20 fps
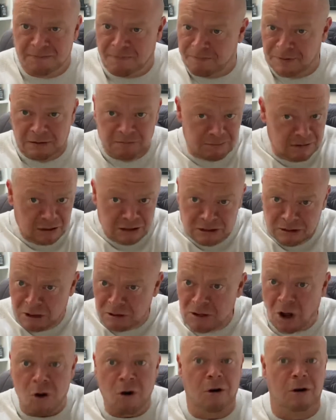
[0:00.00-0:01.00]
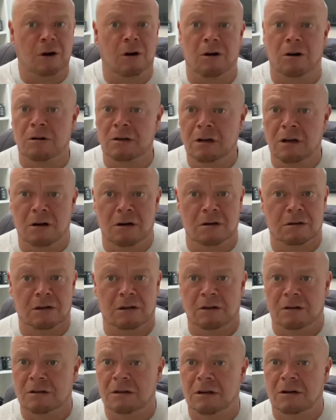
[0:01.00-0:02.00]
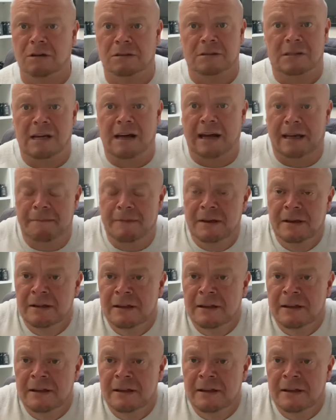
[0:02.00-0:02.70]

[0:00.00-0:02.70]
long time.